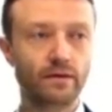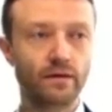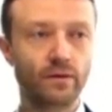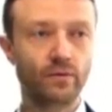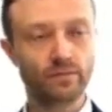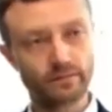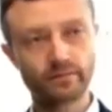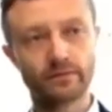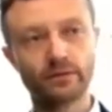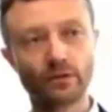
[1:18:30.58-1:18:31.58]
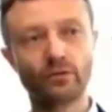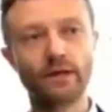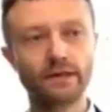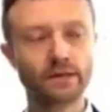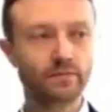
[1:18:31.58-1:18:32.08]
they were
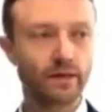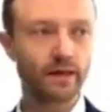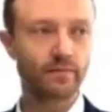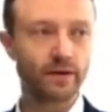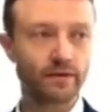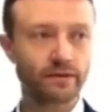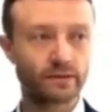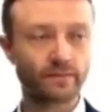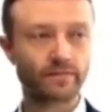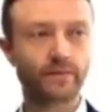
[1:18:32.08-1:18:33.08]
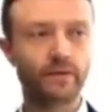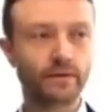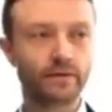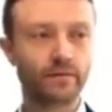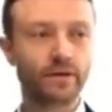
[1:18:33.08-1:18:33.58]
regulated by this,
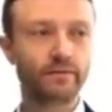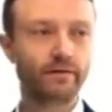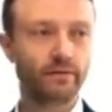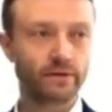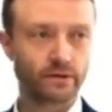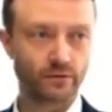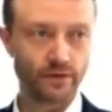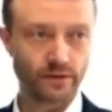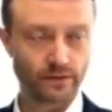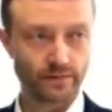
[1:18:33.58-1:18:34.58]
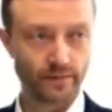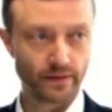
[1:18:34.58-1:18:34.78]
with a reference to this